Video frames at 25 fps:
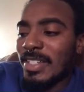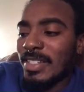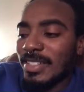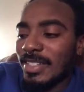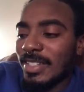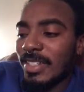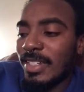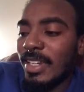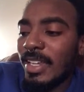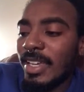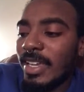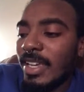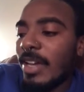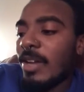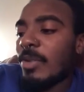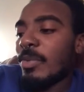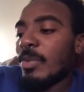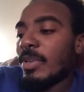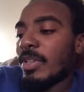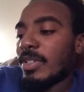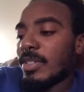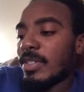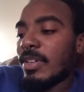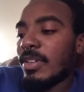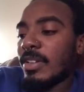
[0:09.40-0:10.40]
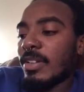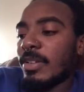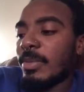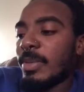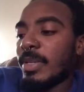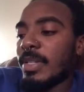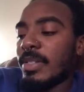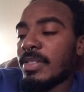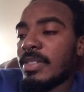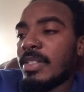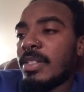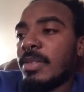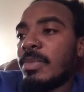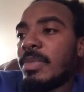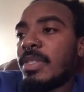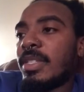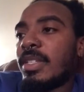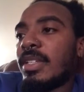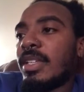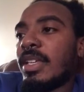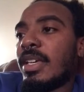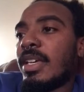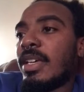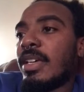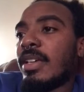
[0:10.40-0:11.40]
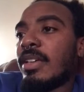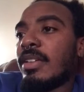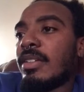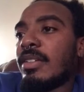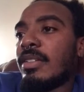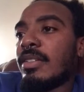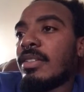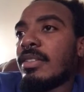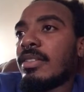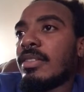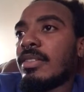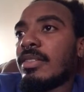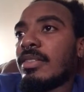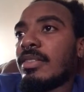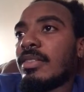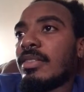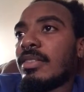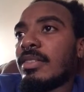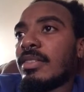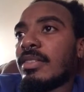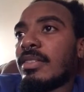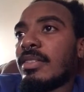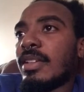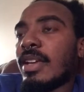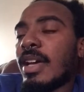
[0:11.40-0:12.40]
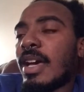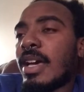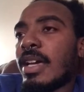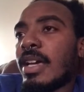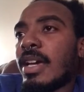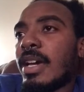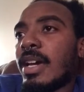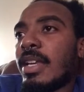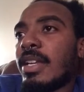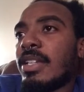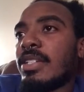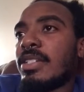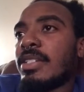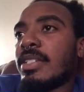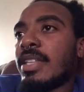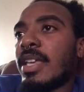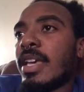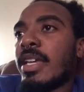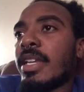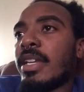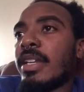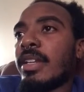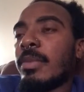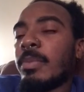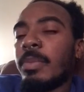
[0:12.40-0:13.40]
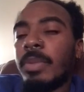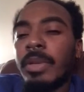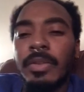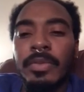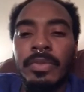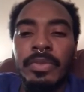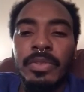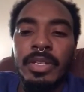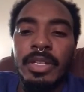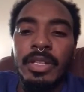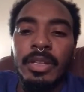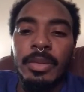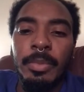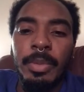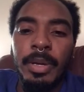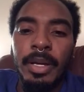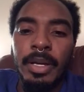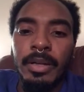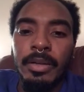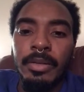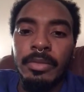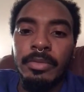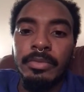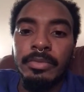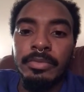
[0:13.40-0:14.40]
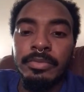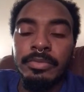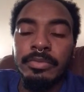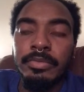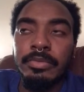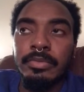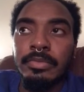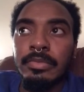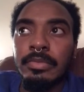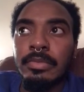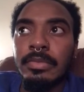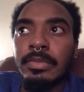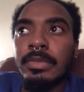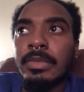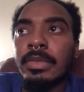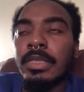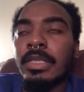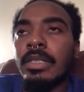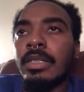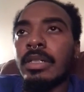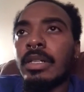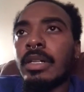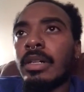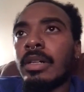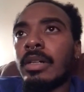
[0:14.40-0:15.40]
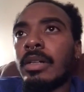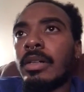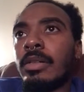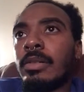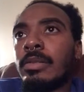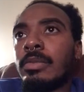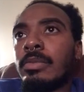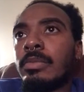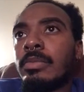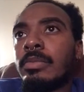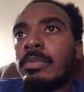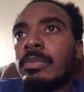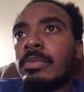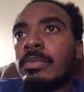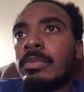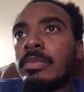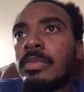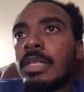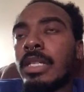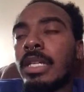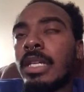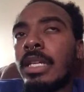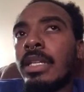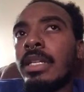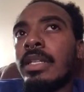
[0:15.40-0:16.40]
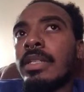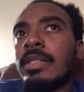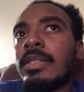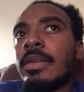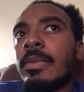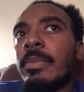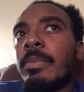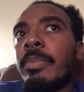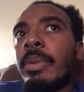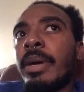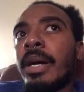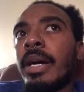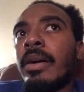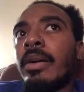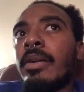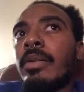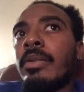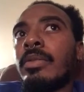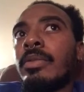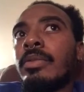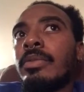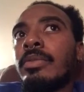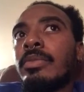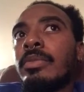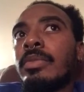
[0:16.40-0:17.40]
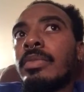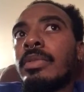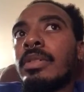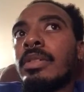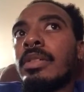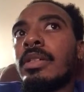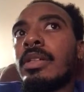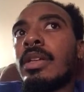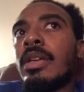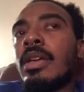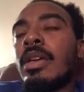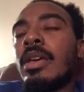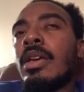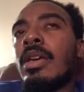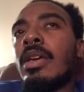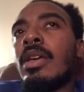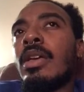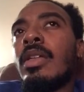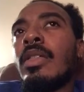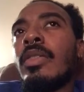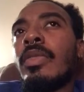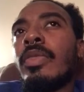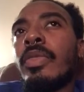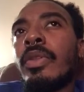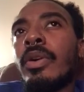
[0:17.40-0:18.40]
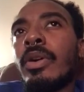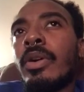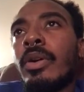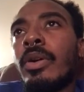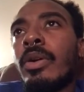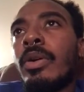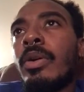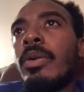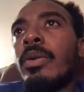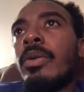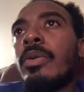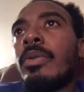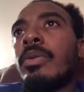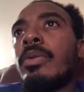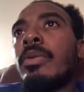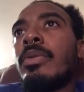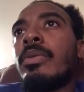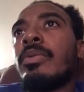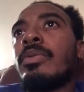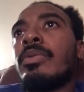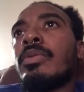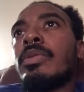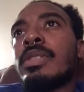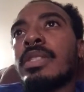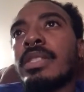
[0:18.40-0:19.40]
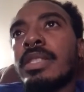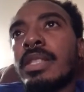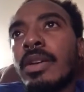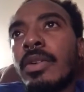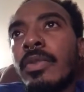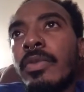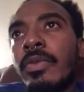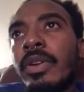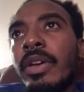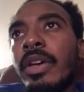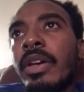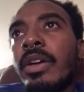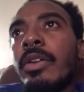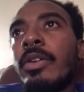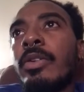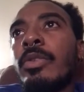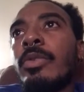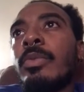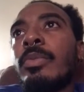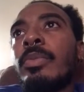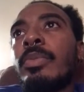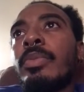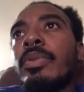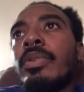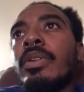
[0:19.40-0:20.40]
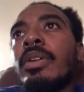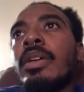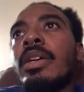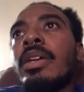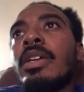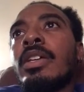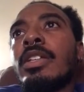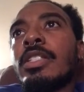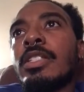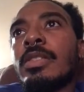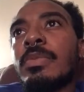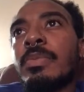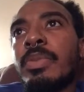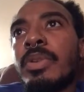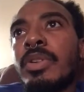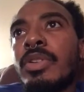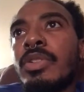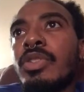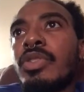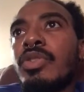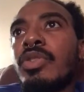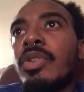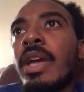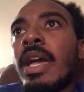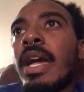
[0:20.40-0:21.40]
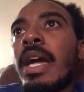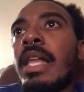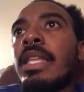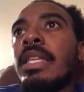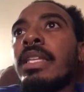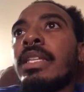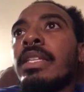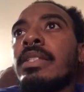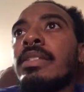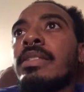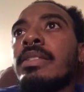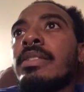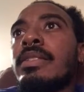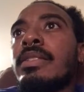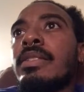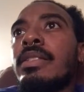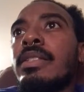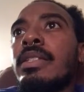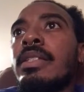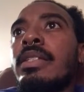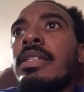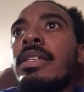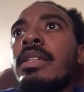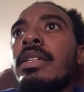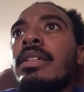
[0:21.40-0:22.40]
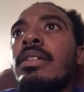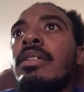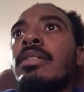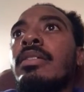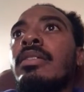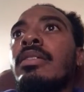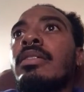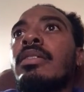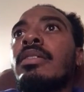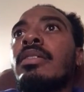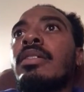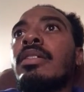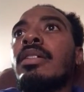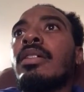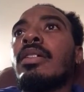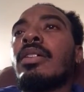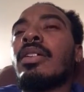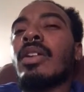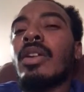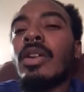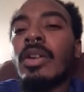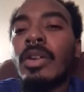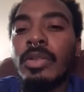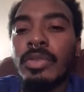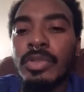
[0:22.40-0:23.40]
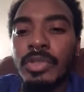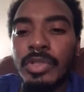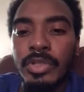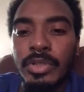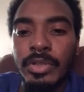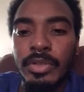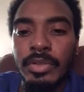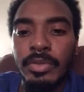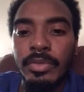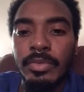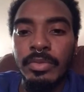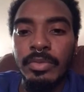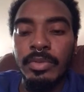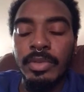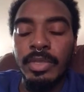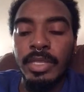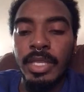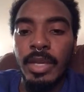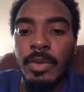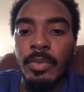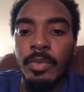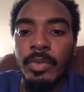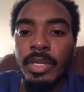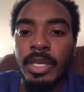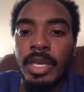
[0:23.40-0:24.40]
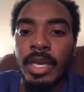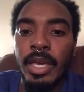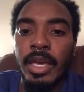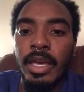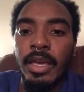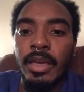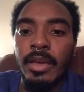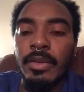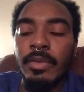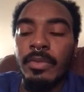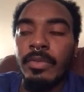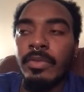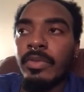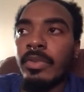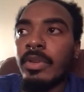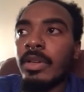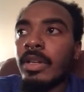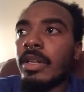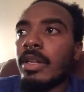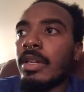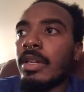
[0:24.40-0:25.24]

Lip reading: Today, I want to talk about something that I kind of just had an epiphany about. And it's about the whole self help, spirituality seeking culture that we have.